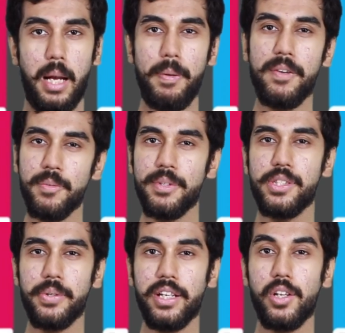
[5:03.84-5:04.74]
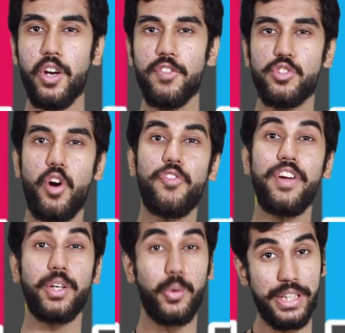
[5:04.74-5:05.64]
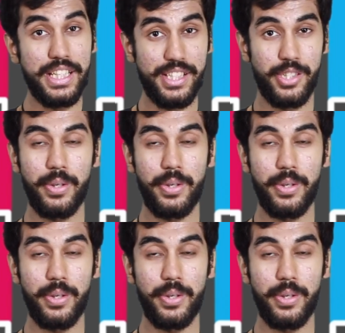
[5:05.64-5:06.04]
Apart from this, you get a lot of software goodies.